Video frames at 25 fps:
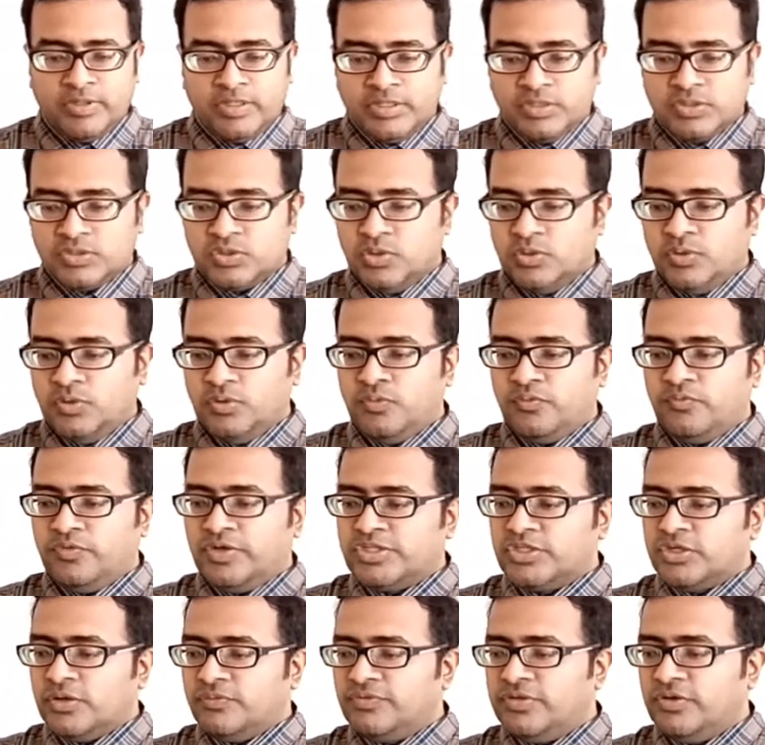So
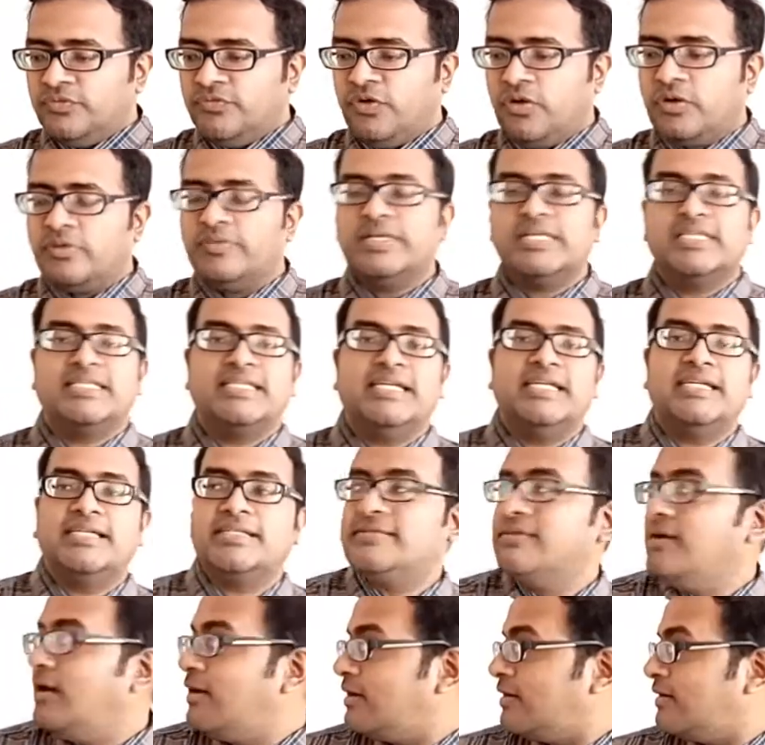which of the following
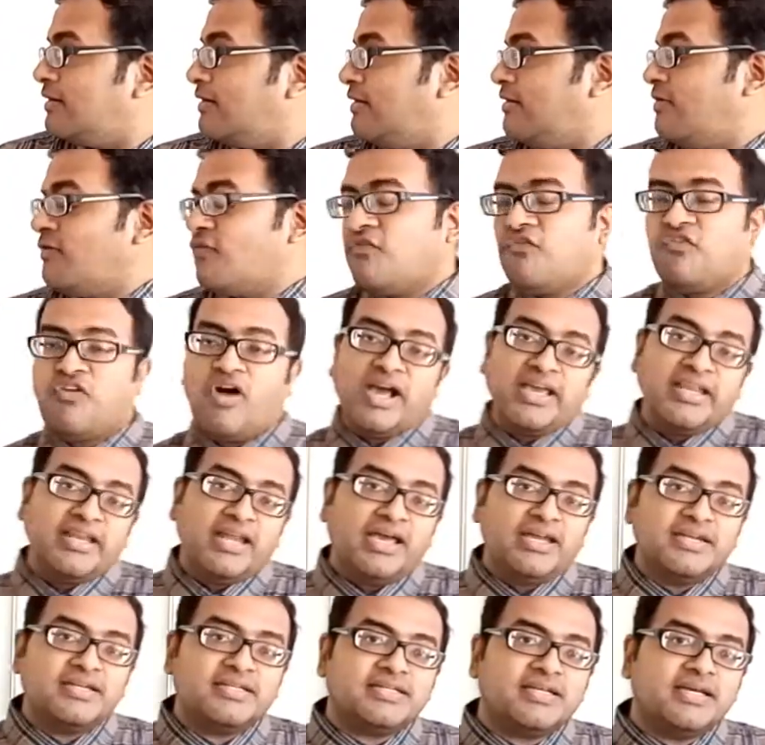sets are
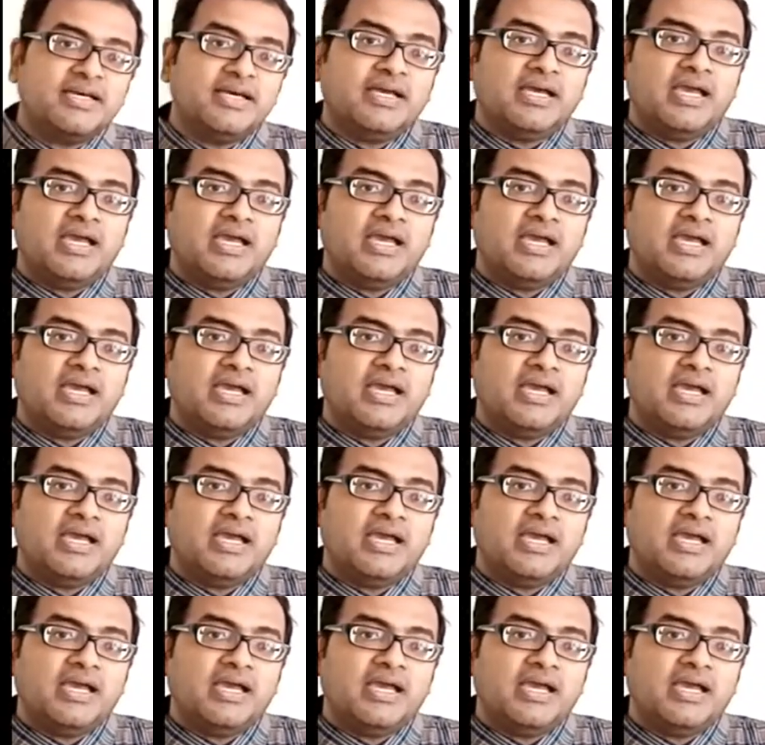finite